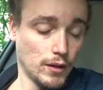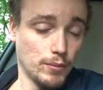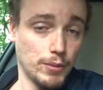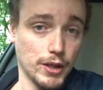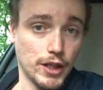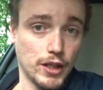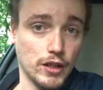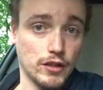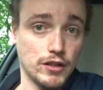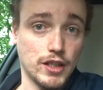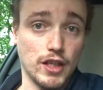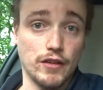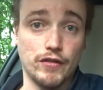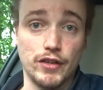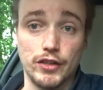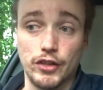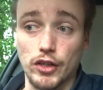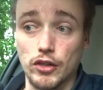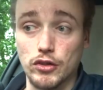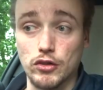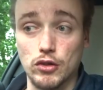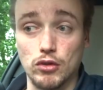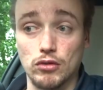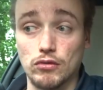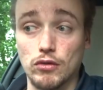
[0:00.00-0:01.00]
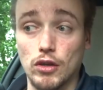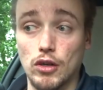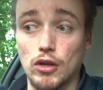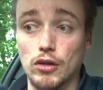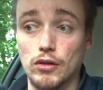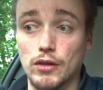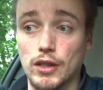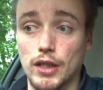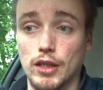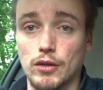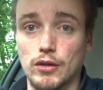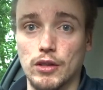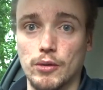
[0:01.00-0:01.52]
Because if it does go
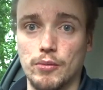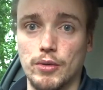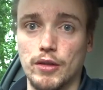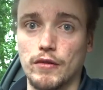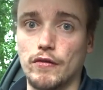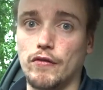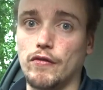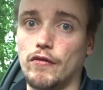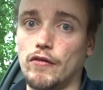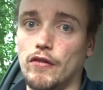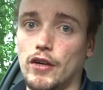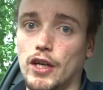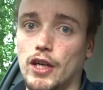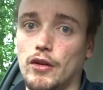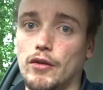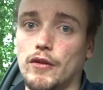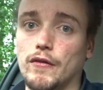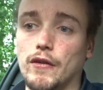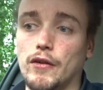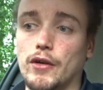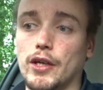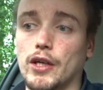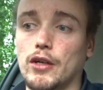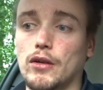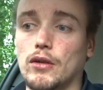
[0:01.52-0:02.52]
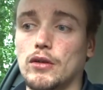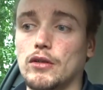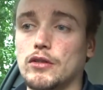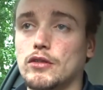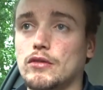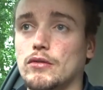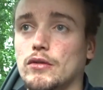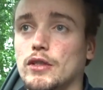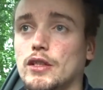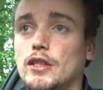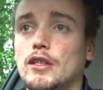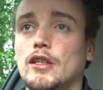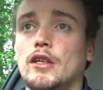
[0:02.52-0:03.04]
wrong, it could be very, very
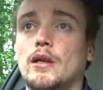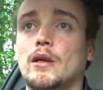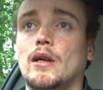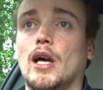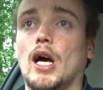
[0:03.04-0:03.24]
costly.